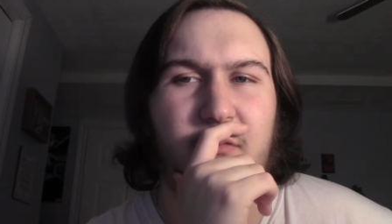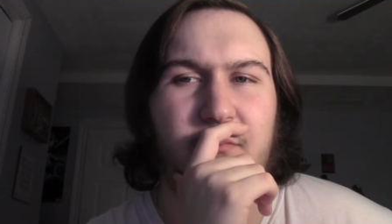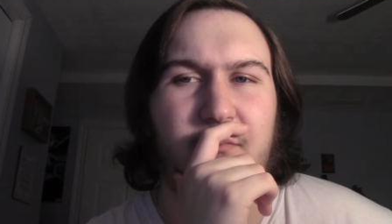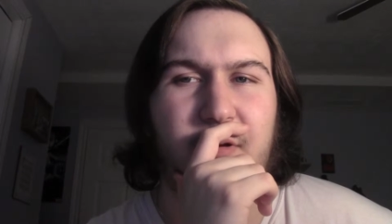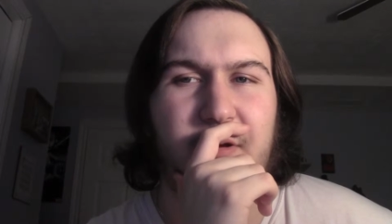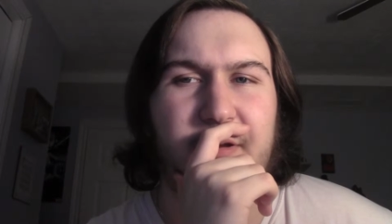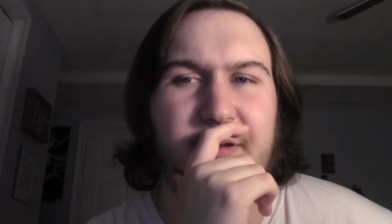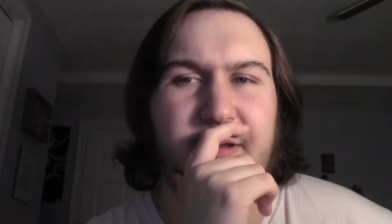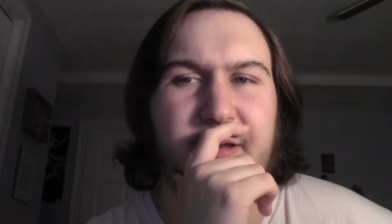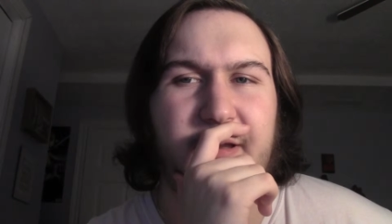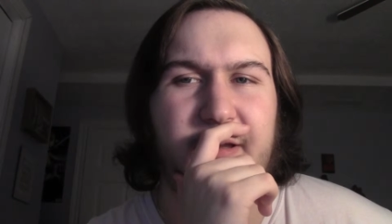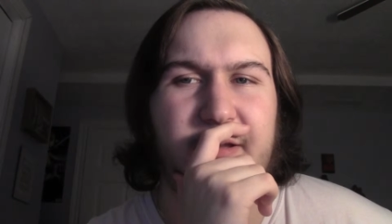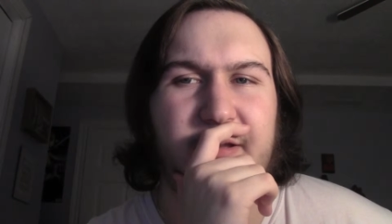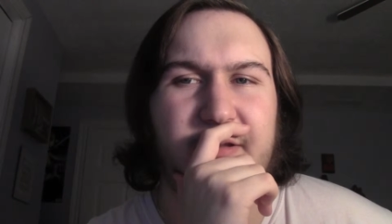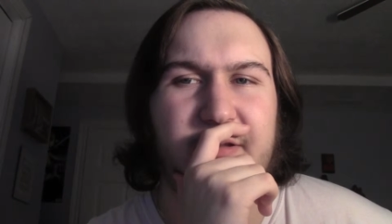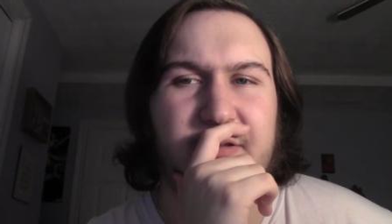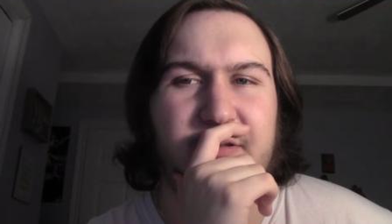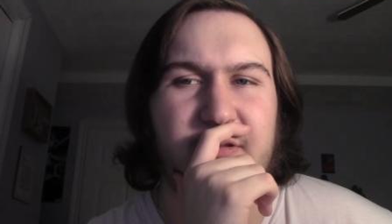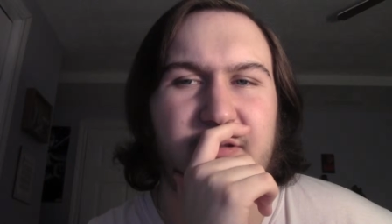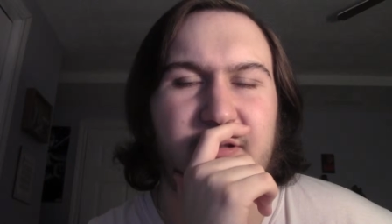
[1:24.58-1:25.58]
but yeah,
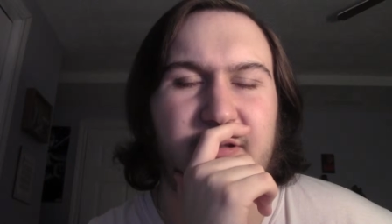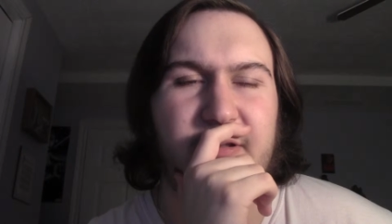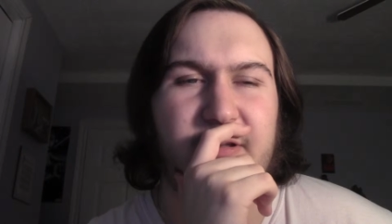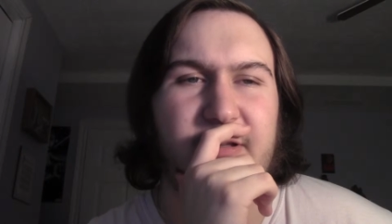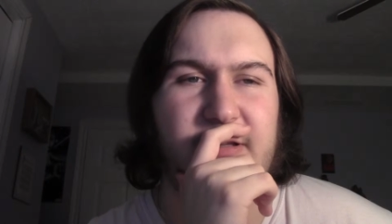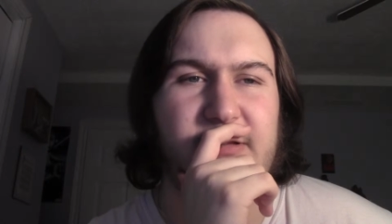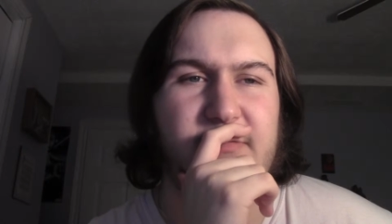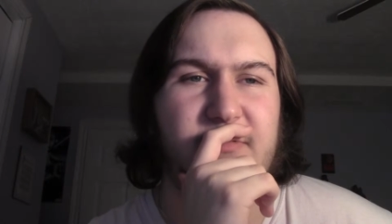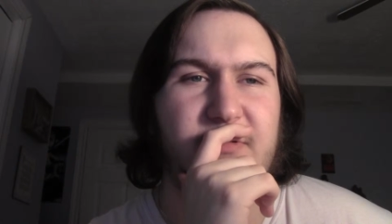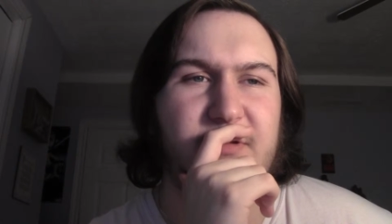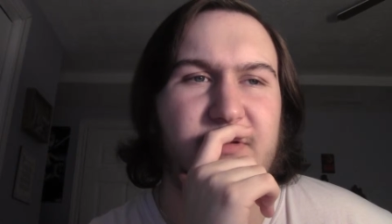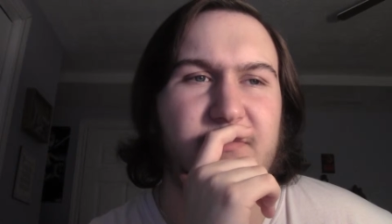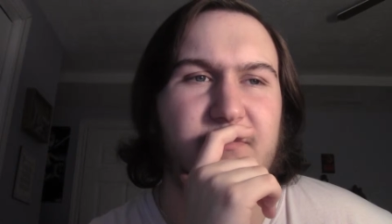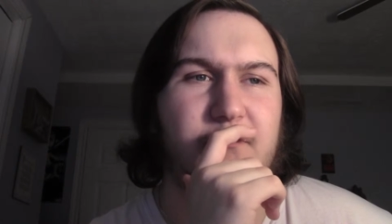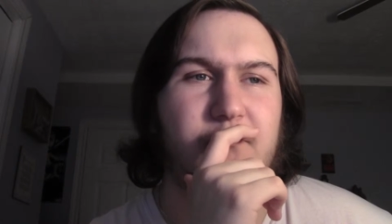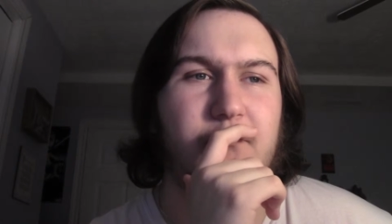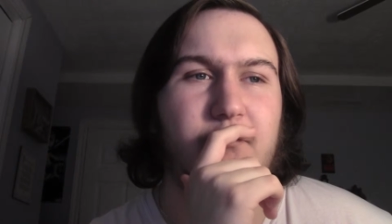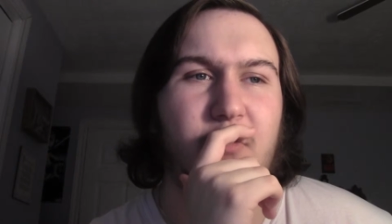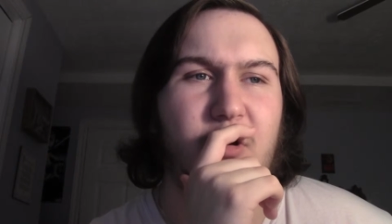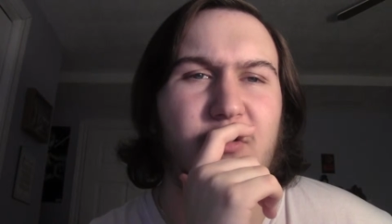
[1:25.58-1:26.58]
he's and he was
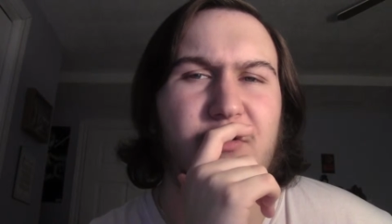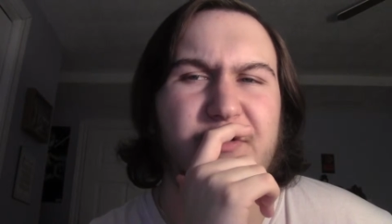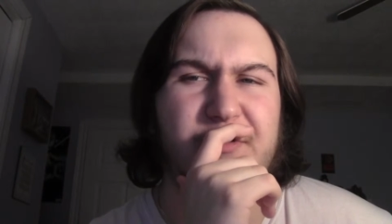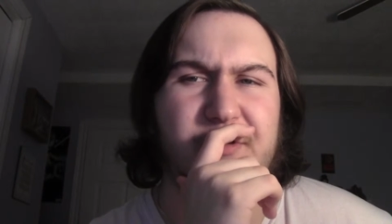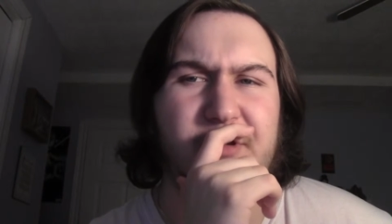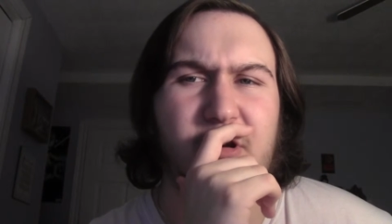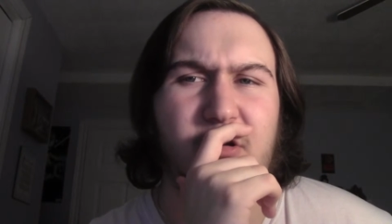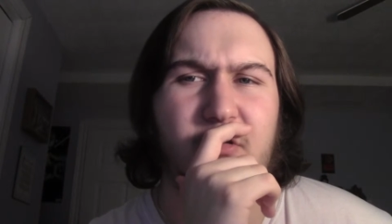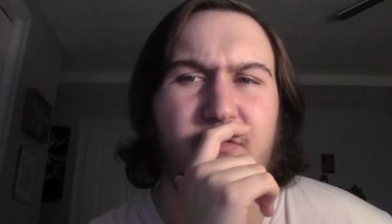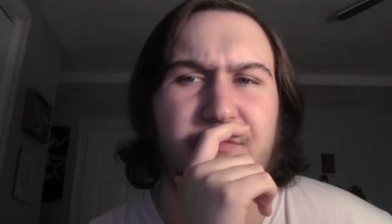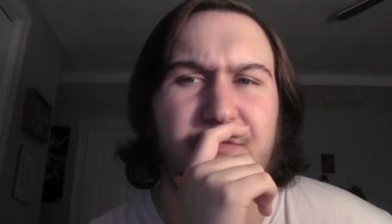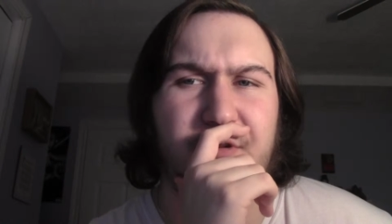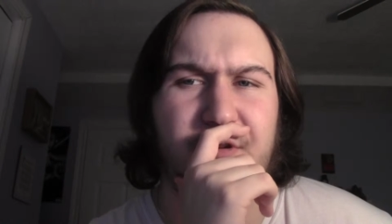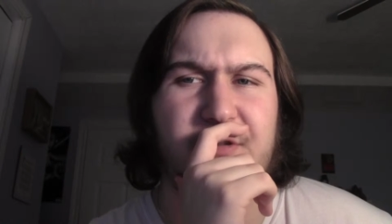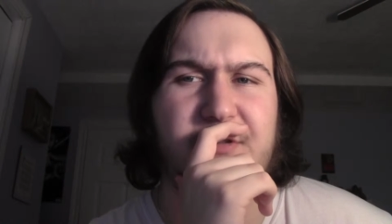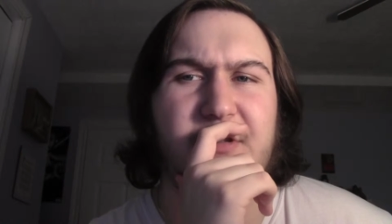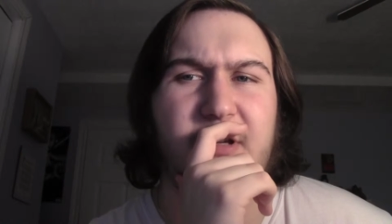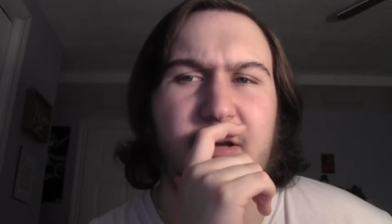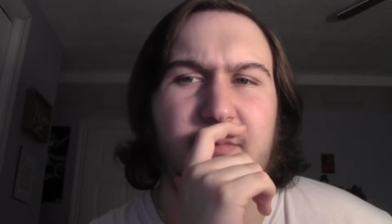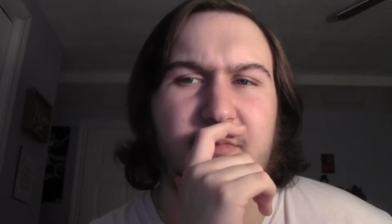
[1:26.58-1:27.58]
most known for
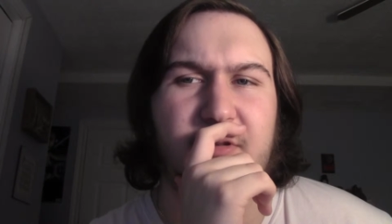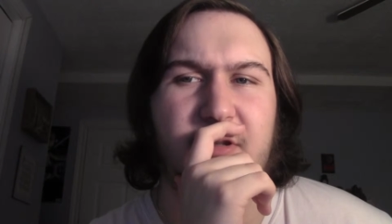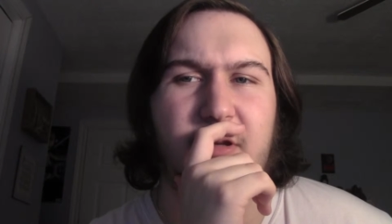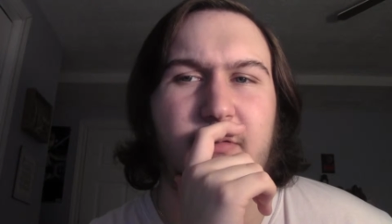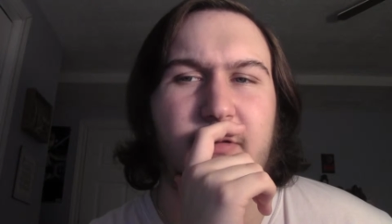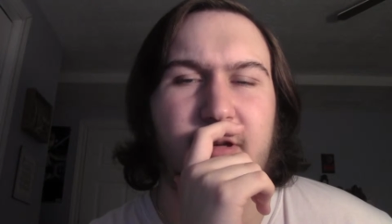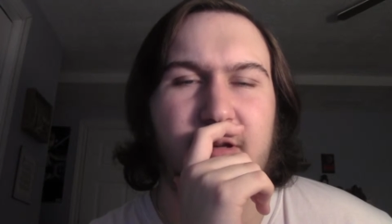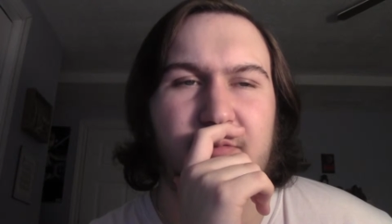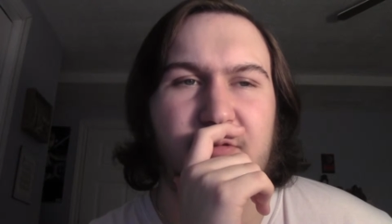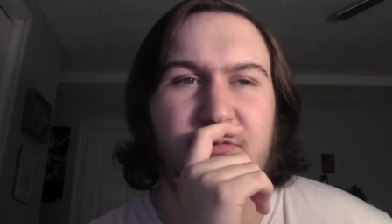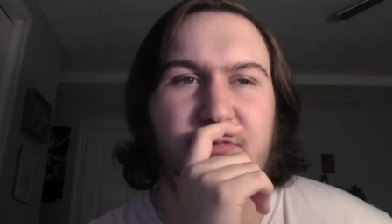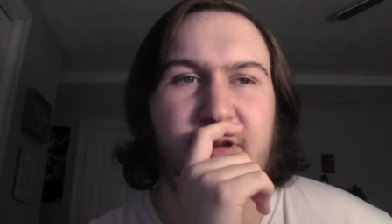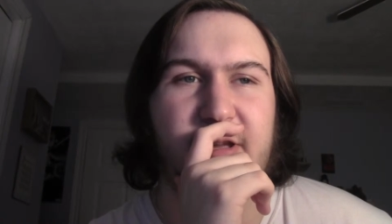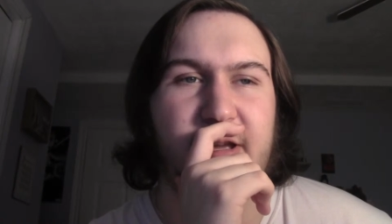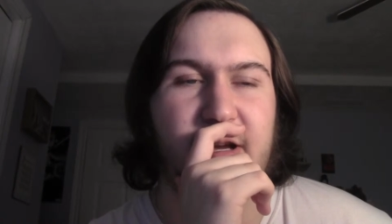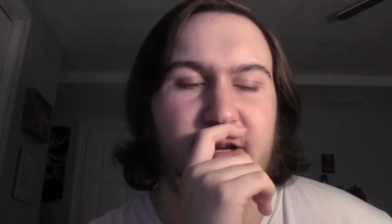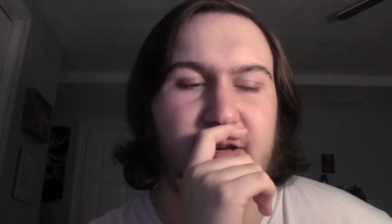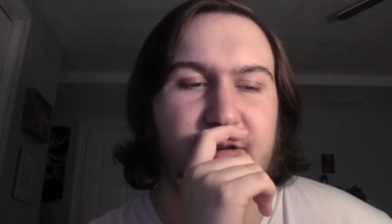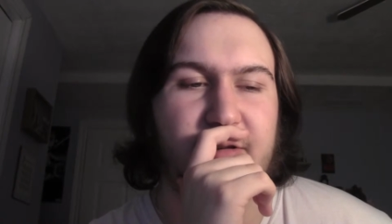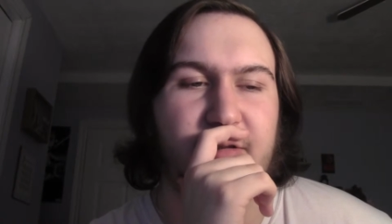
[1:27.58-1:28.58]
his time in W W
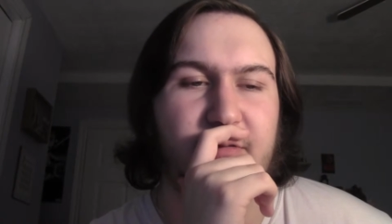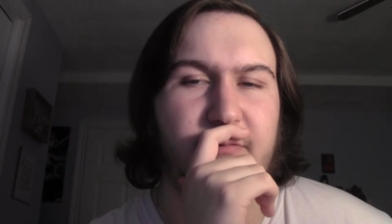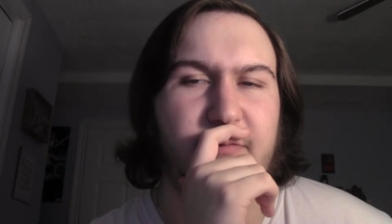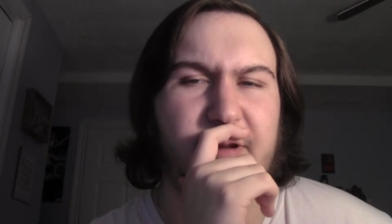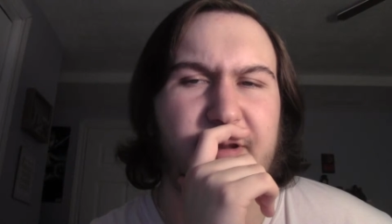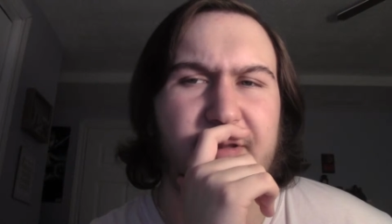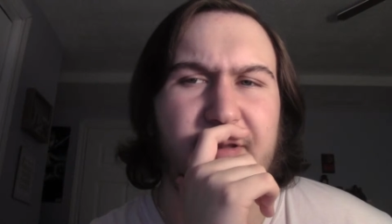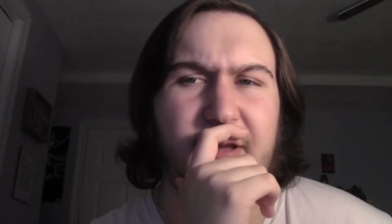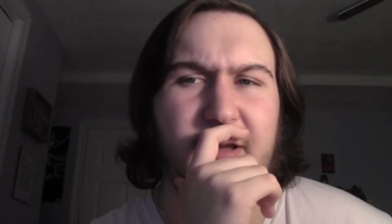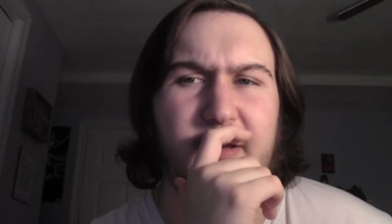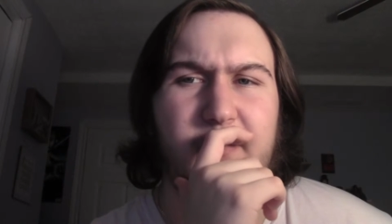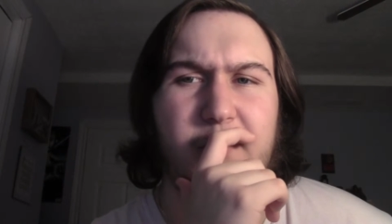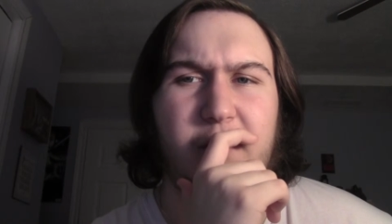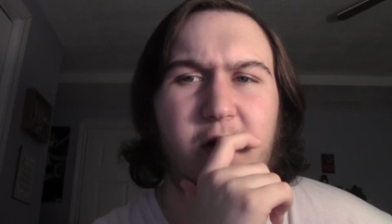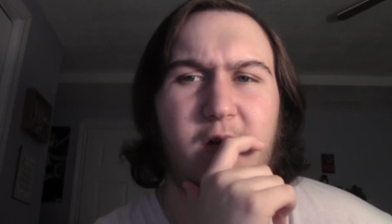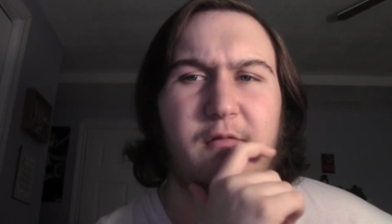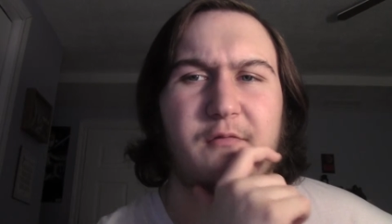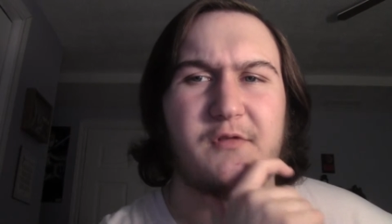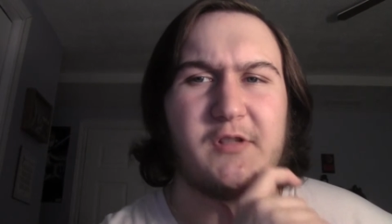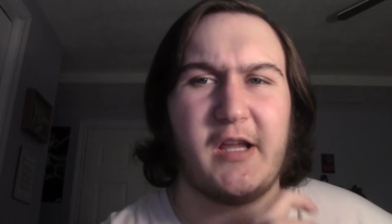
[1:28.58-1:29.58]
E under the ring name
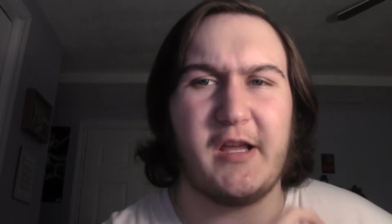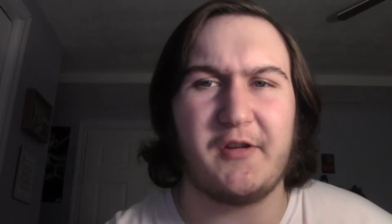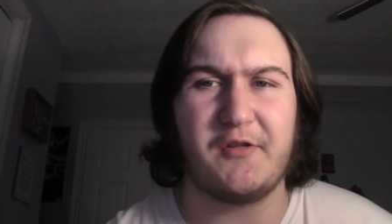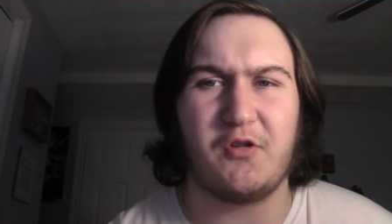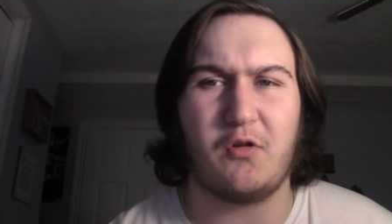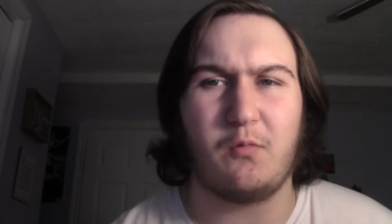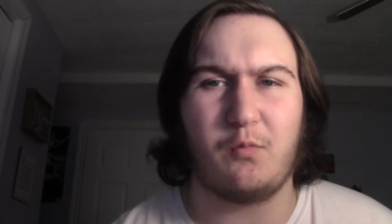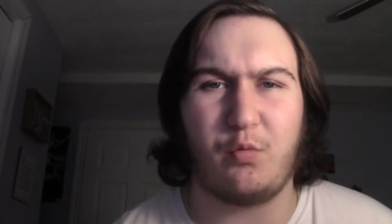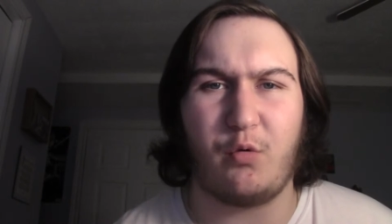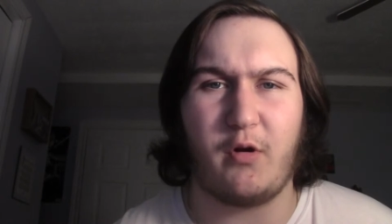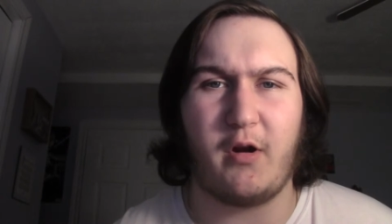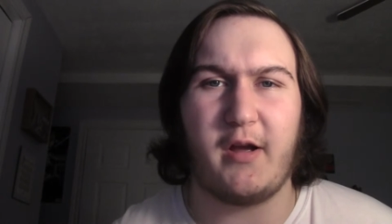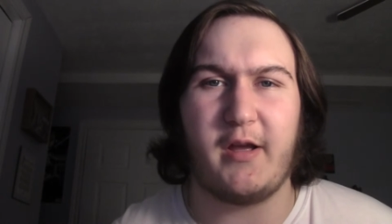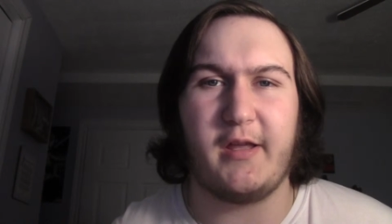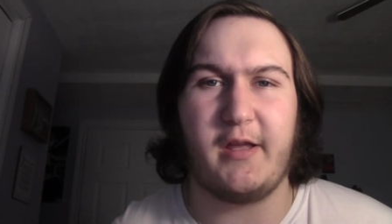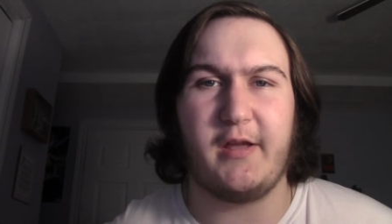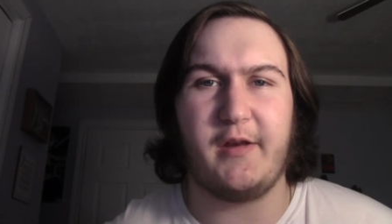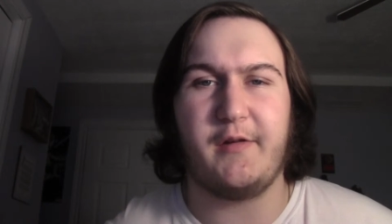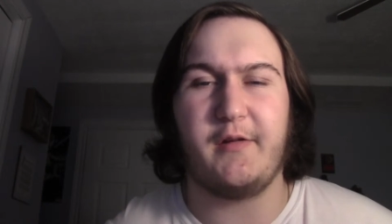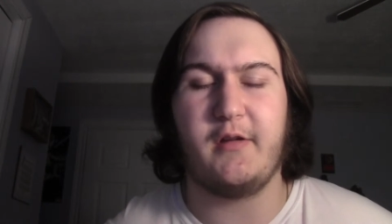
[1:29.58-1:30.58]
of Daniel
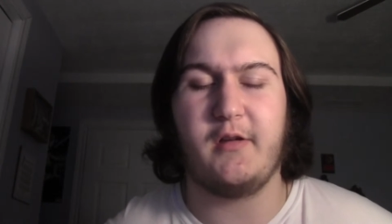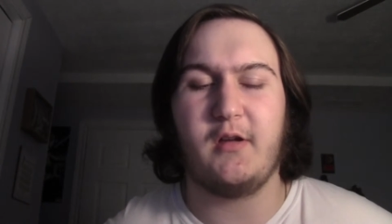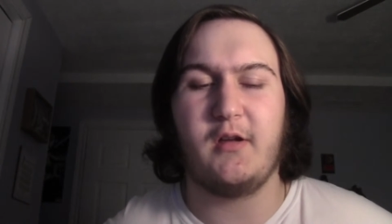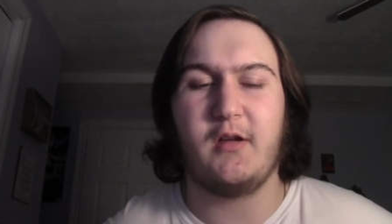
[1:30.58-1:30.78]
Bryan.